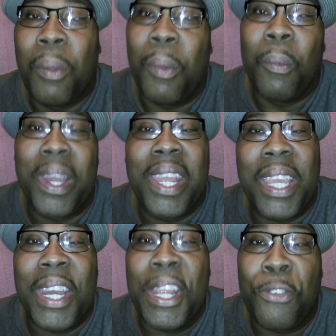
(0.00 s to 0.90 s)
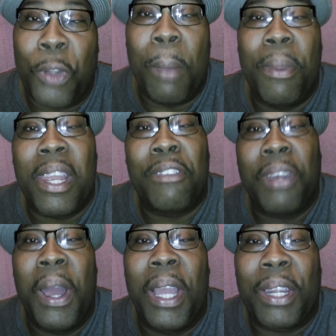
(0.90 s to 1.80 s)
when they get in trouble, they
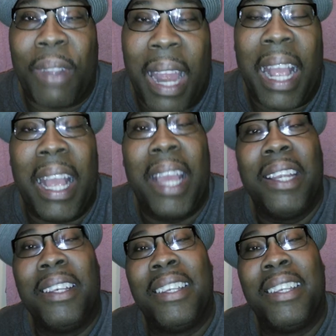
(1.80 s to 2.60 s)
start crying.